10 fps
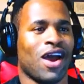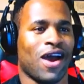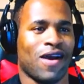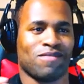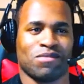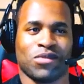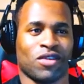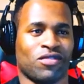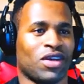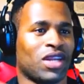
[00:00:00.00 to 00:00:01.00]

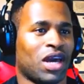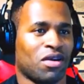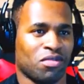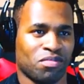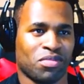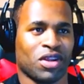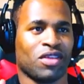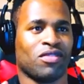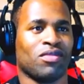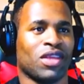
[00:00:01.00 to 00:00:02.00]
But for now,
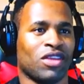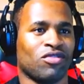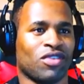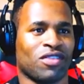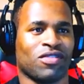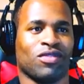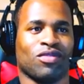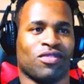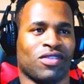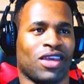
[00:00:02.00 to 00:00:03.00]
pretty interesting
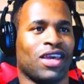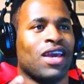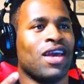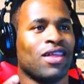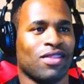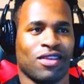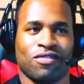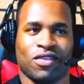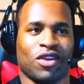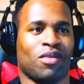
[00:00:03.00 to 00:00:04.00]
to see
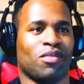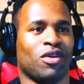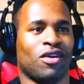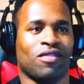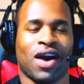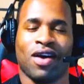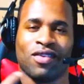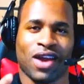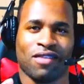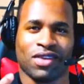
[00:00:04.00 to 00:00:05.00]
this phenomenon of how
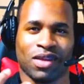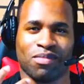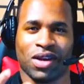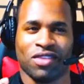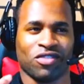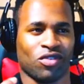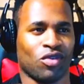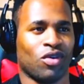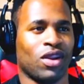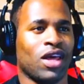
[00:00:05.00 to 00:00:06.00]
gravity plays a
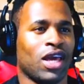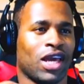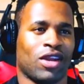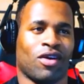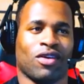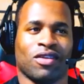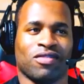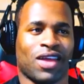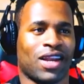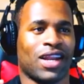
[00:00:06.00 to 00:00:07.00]
role in
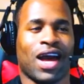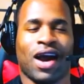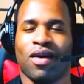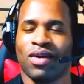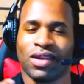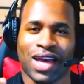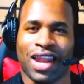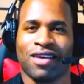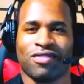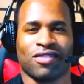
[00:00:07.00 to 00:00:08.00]
understanding how
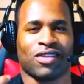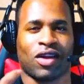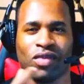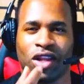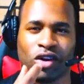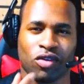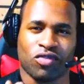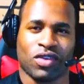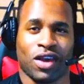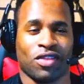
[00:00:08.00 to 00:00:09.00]
galaxies that are really
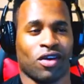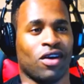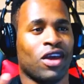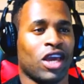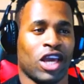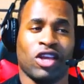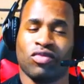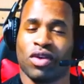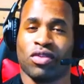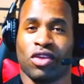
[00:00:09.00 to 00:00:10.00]
close together
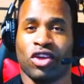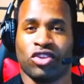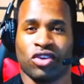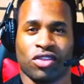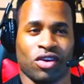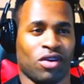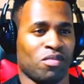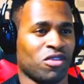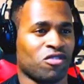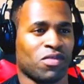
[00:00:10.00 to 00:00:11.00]
interact with each other,
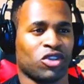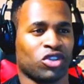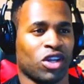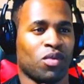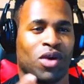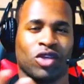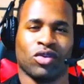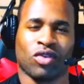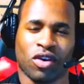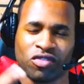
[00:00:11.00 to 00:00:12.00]
most especially when
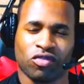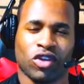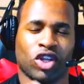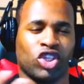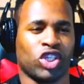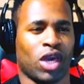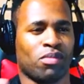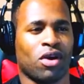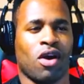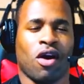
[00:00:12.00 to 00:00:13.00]
you're considering the
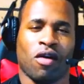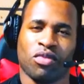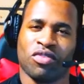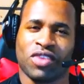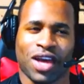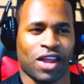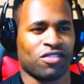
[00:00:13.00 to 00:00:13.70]
shape of those